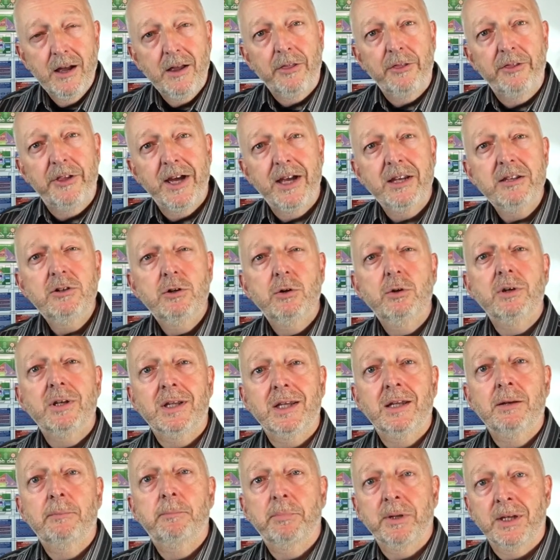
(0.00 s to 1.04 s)
Then you
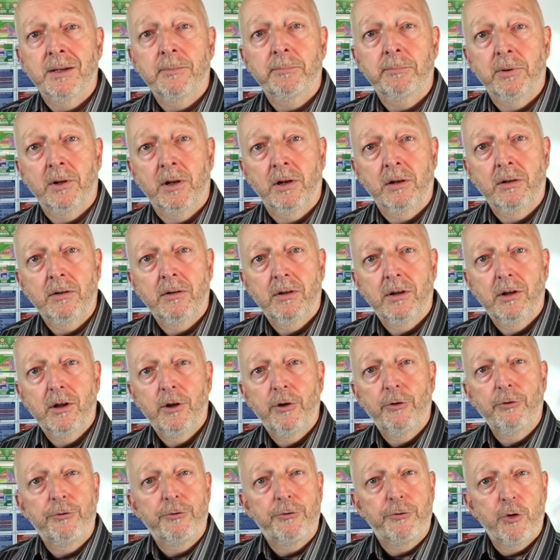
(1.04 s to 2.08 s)
need people,
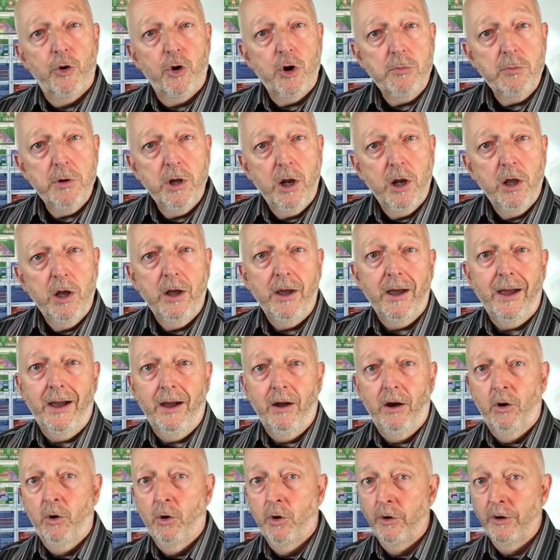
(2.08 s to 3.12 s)
formal
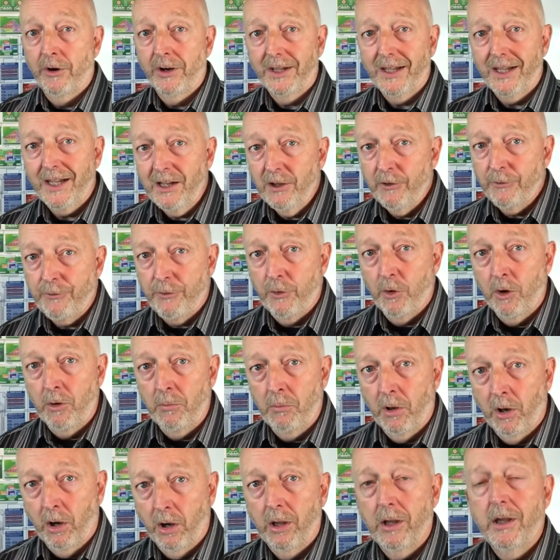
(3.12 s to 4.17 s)
or
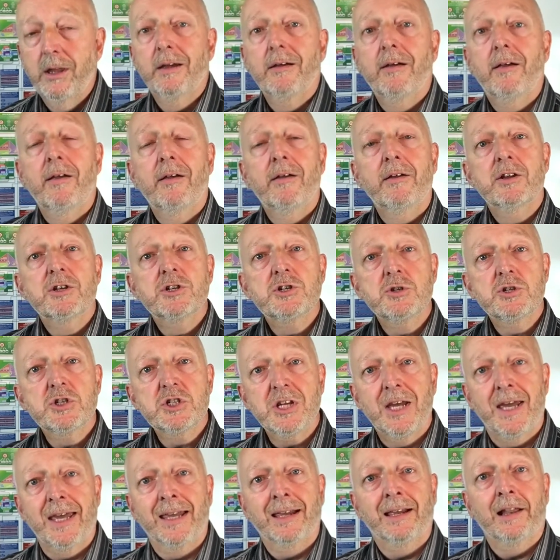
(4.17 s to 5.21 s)
informal, to
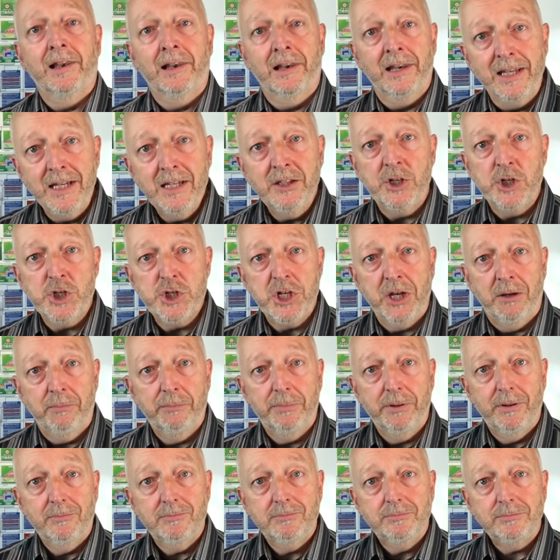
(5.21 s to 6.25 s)
take
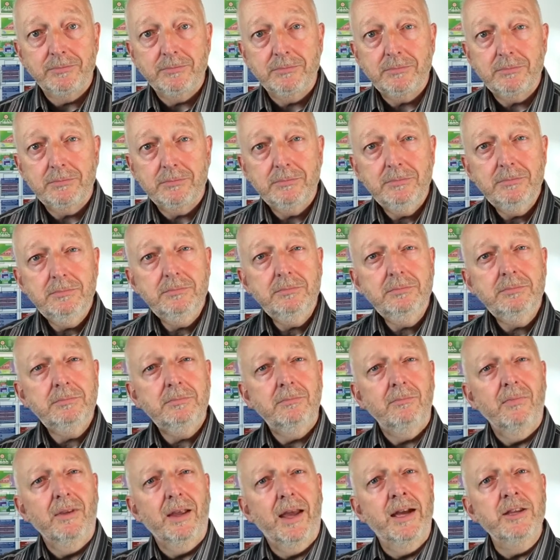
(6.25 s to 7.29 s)
leadership.
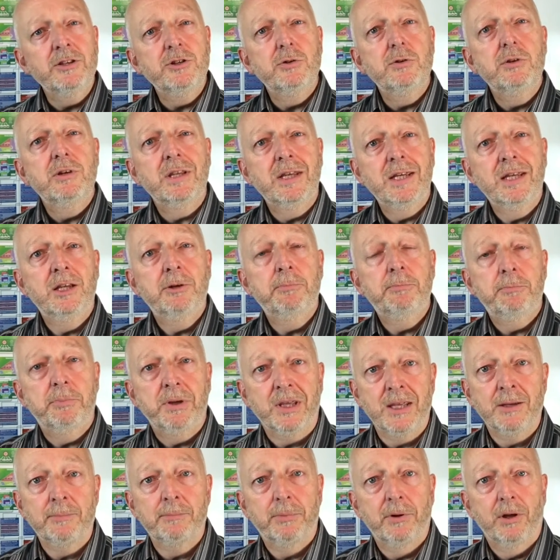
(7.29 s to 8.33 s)
And you need
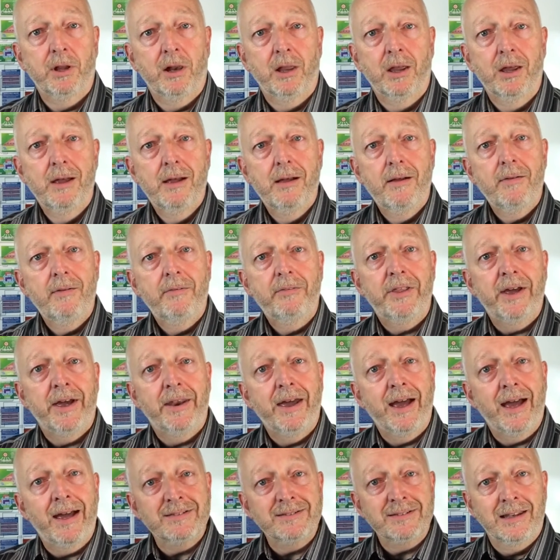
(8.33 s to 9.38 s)
people that
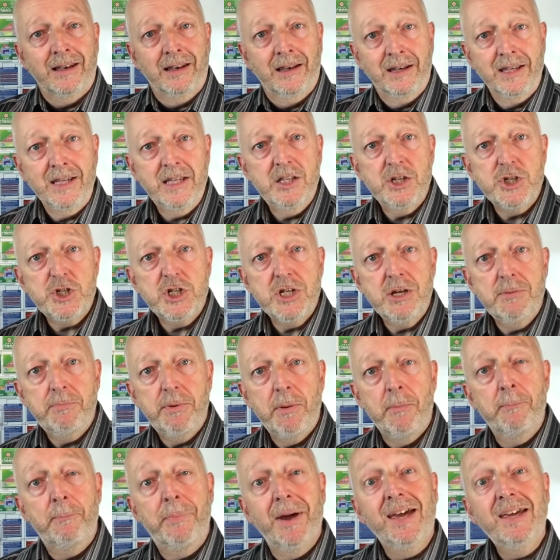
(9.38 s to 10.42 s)
has leadership
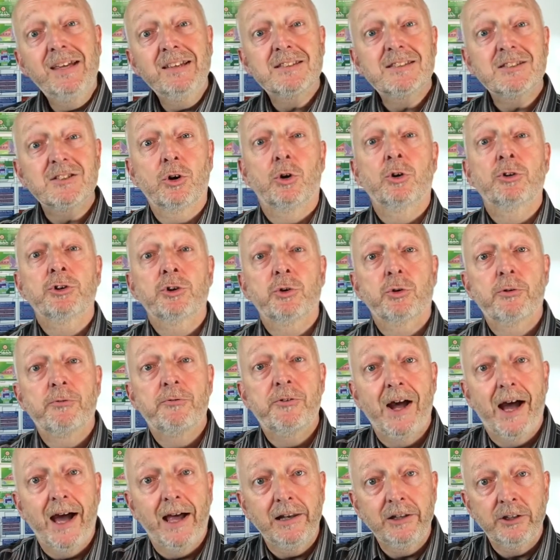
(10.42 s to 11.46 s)
based on your
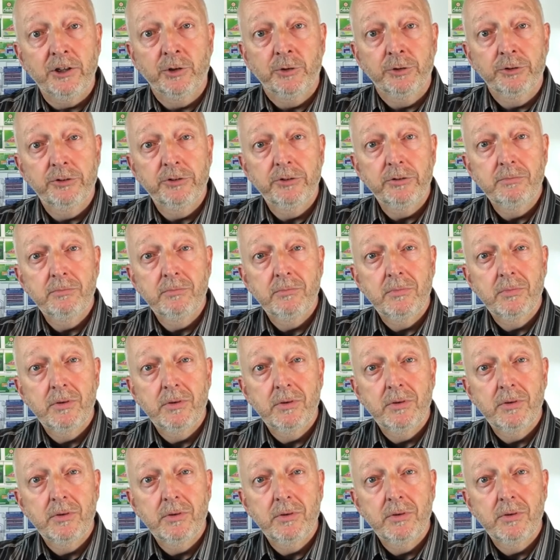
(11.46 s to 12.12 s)
values.